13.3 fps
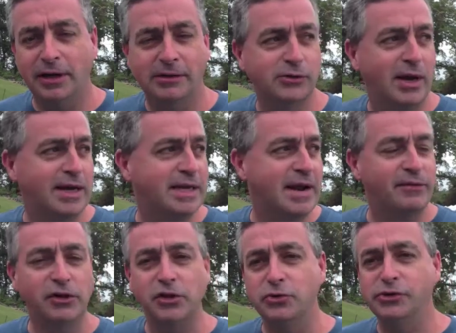so I
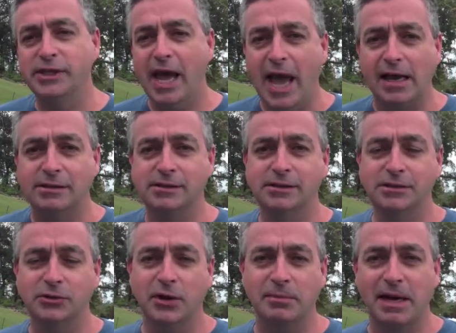never use gas
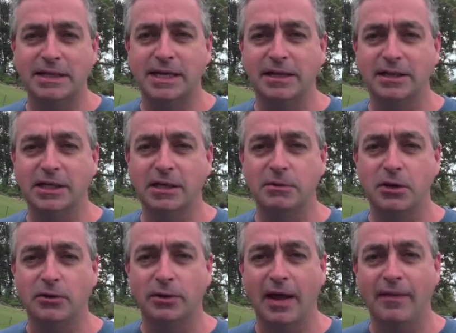during my daily
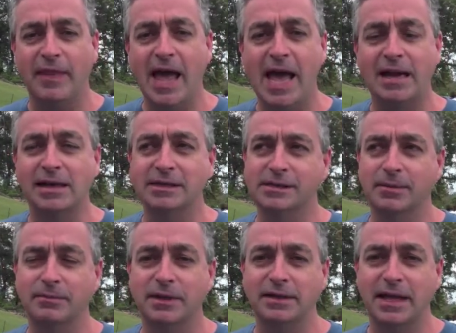commute, and that is
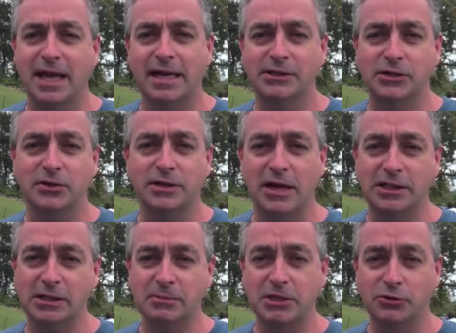something that has turned
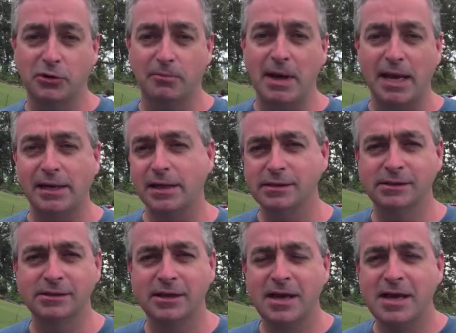out to be
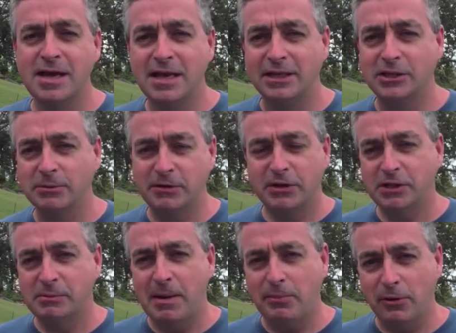tremendous in terms of
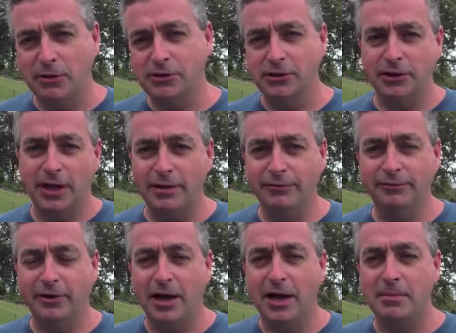just my personal life.
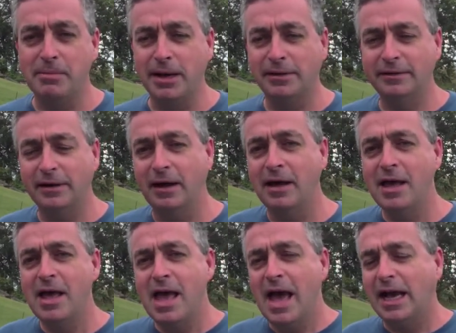But
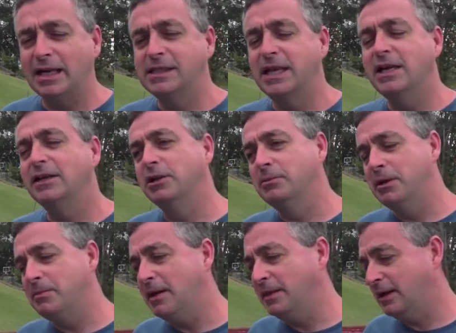I can tell you a little
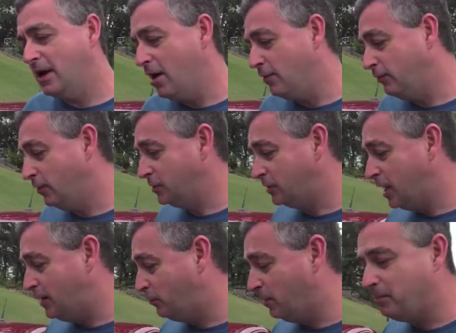bit about the car. First
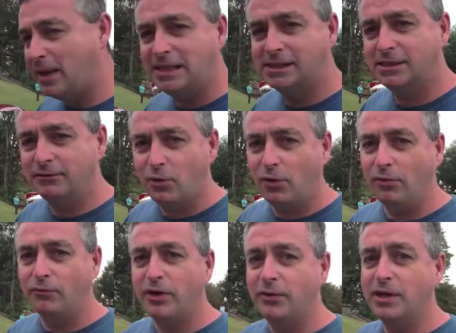off, what makes the
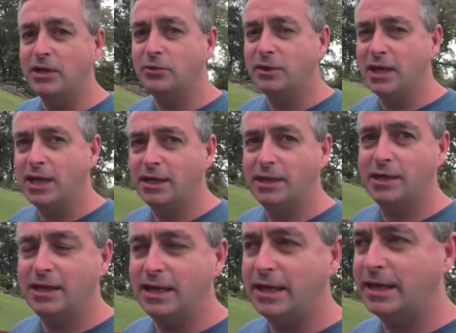Volt very unique
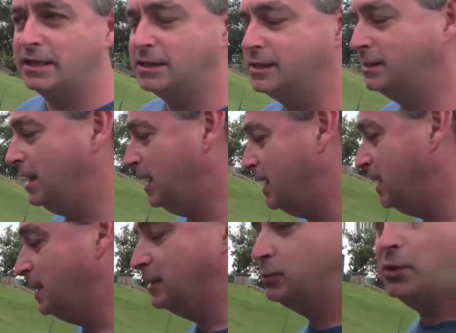is it is